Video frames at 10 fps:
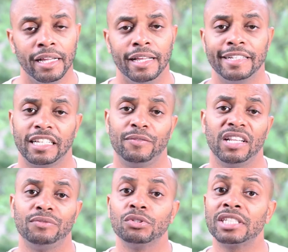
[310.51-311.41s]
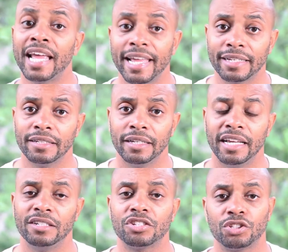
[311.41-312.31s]
instead of a level 10
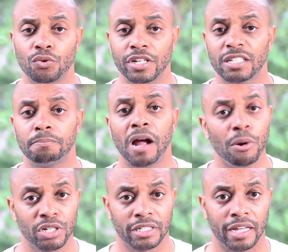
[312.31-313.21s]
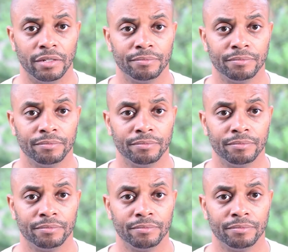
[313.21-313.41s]
in the story's power scale.